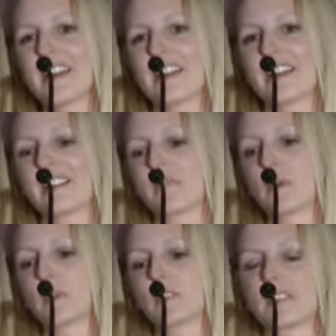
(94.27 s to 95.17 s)

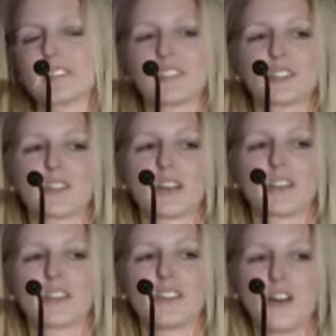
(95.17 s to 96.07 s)
But we're still
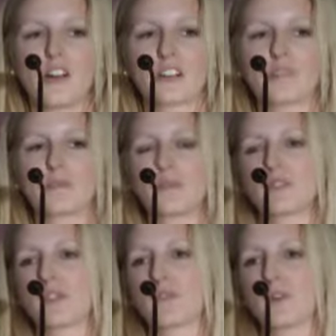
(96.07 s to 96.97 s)
trucking along and
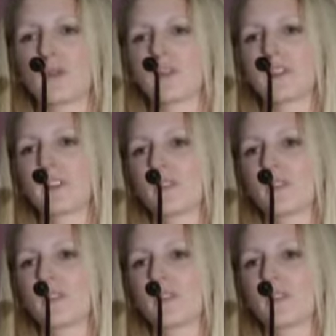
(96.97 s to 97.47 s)
moving forward,